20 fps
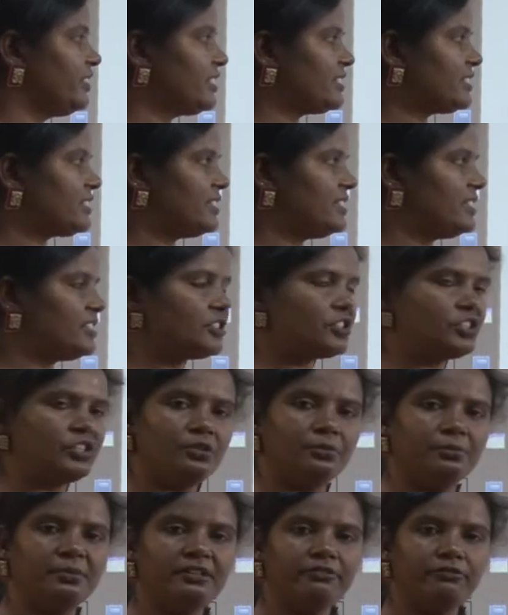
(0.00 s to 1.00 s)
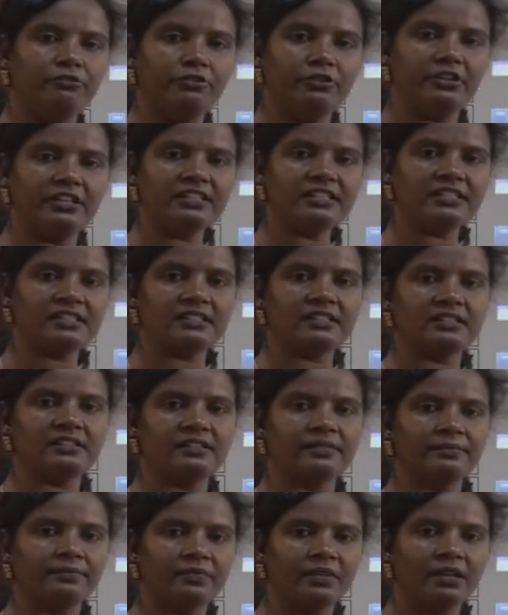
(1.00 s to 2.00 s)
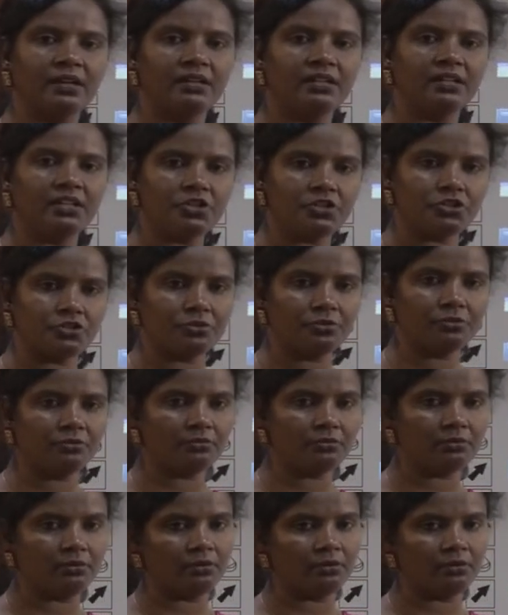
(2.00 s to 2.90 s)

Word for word: waste is human fluids tissue,